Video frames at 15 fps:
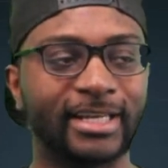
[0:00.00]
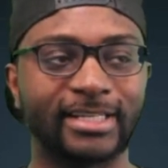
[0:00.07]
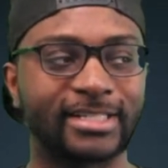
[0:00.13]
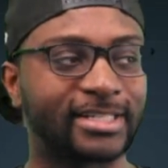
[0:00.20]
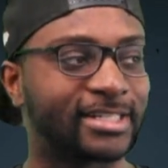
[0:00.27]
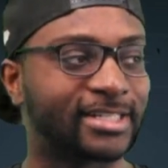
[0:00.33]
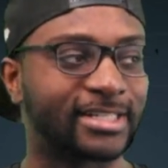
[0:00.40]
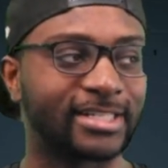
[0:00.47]

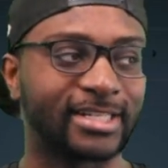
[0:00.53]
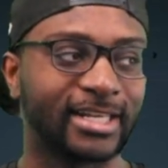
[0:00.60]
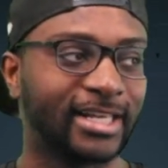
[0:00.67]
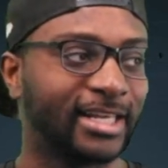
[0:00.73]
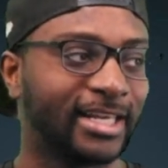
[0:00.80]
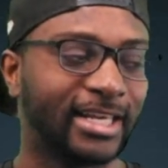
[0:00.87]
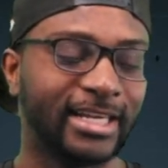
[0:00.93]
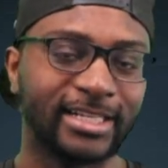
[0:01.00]
It's
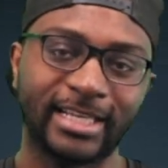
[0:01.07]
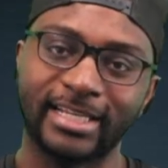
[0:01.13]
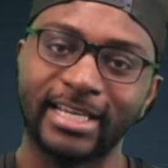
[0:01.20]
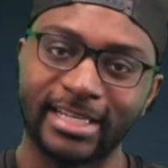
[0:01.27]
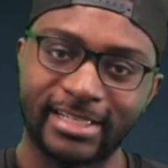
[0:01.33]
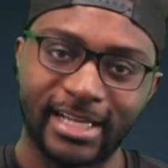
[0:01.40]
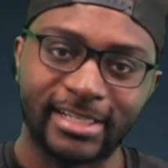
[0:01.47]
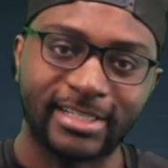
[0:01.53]

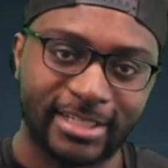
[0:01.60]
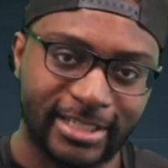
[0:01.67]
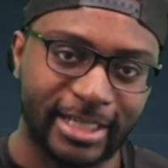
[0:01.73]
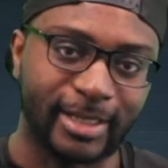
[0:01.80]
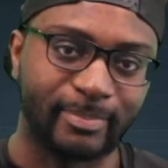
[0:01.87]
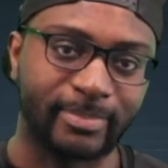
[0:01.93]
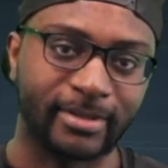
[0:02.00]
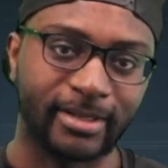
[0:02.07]

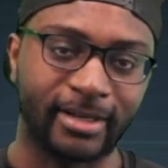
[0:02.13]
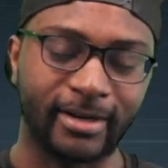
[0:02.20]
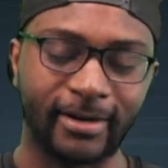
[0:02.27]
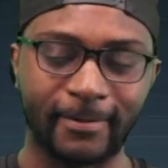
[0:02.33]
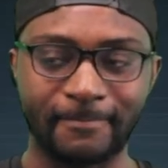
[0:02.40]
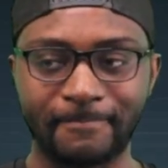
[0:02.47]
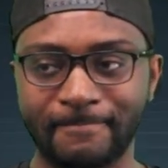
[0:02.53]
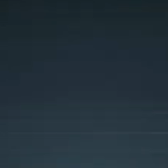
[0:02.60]
deep, you
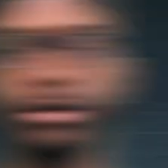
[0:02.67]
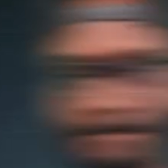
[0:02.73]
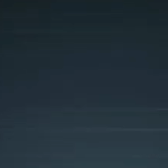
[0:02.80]
know.